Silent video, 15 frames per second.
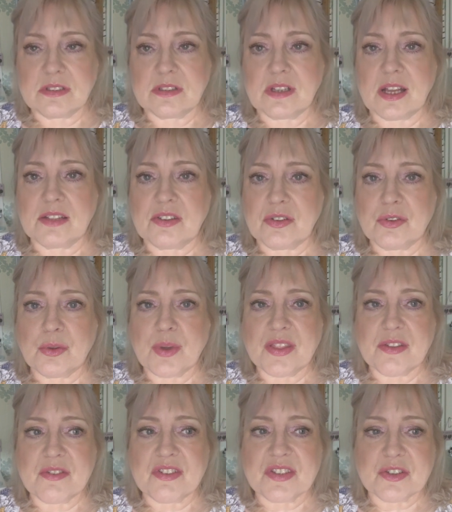I don't know
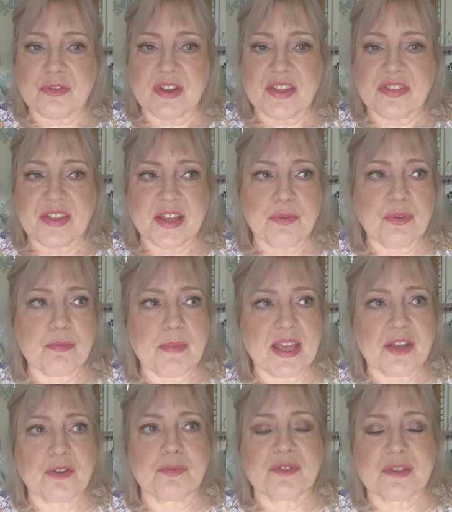whether it's a great thing with
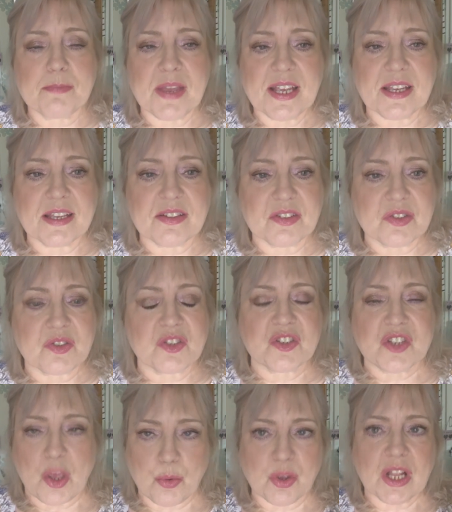makeup to make it
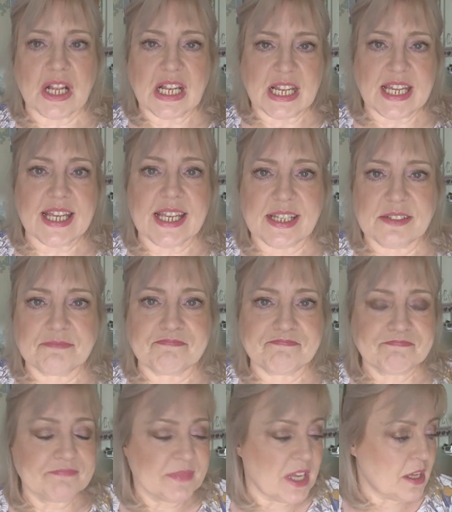so clean,
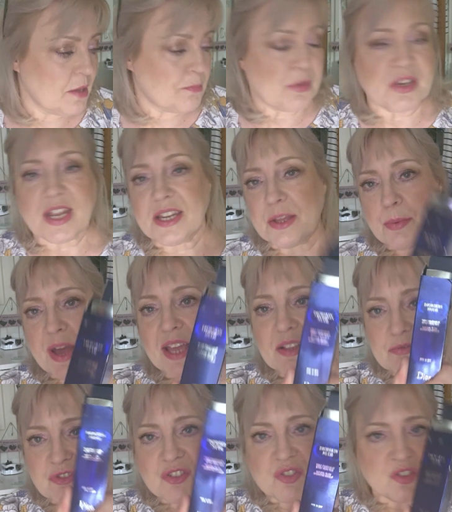But
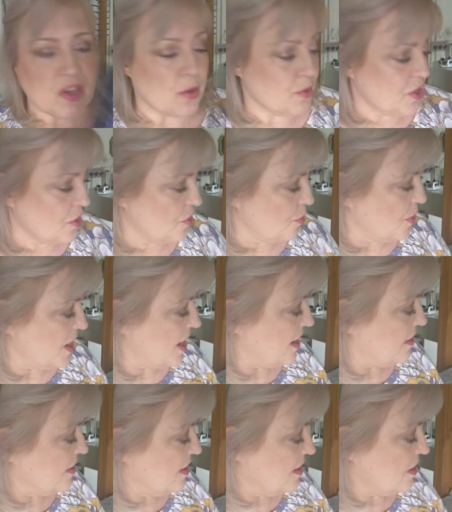anyway, just so you're
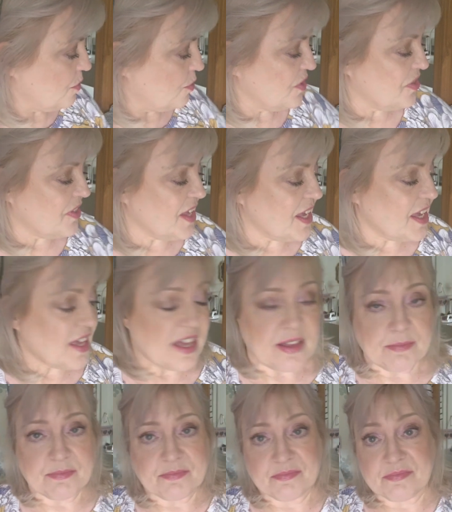aware, with
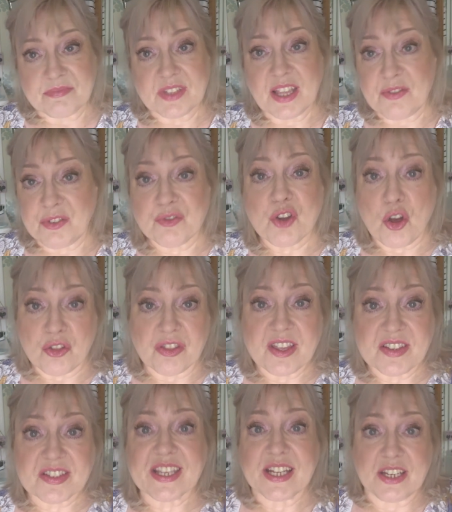the if you've got
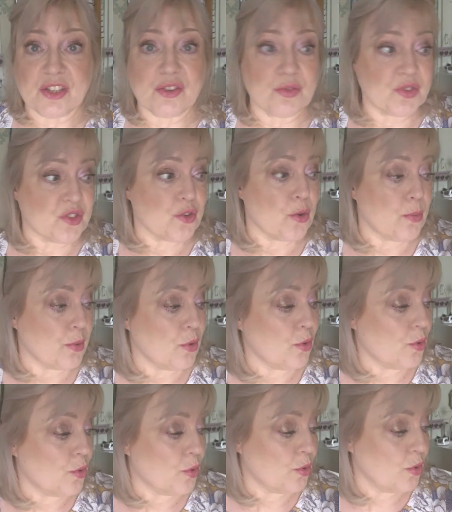this, get it used up,
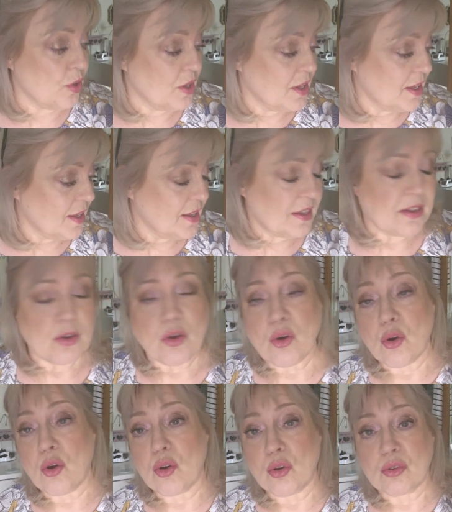or
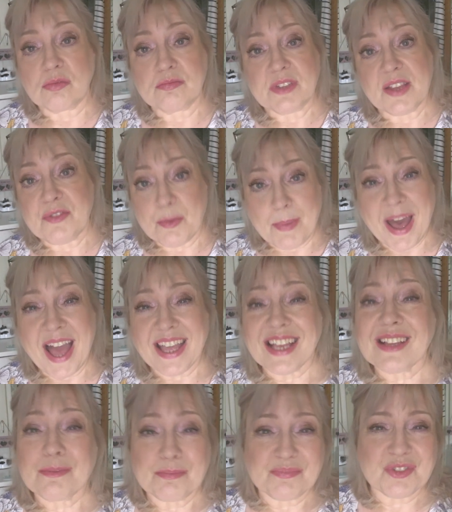if you buy
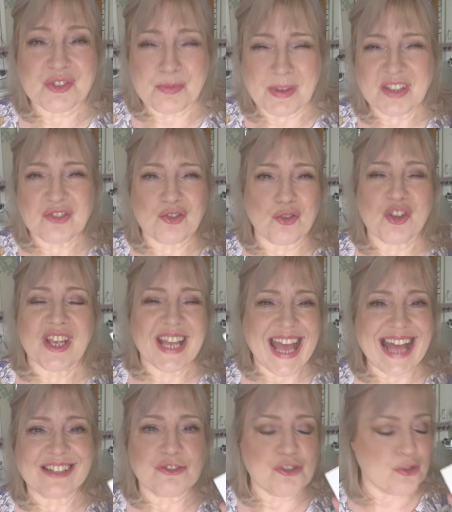it, just make sure you
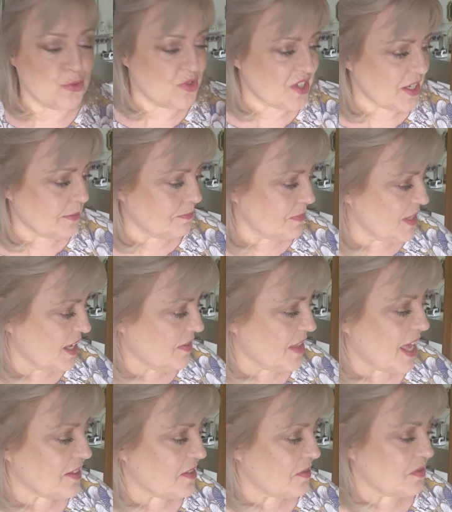can use it in
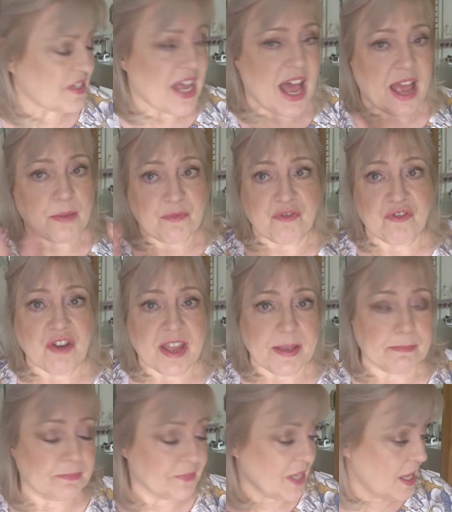that time
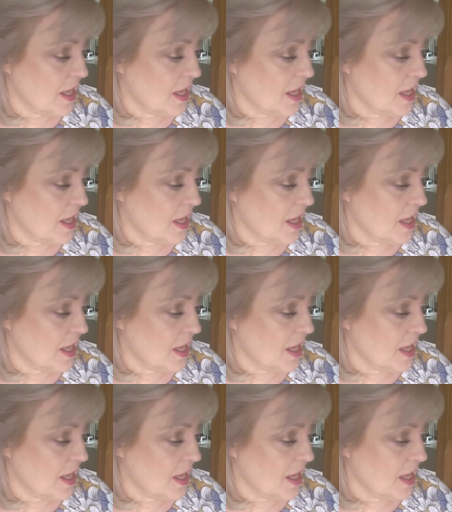frame.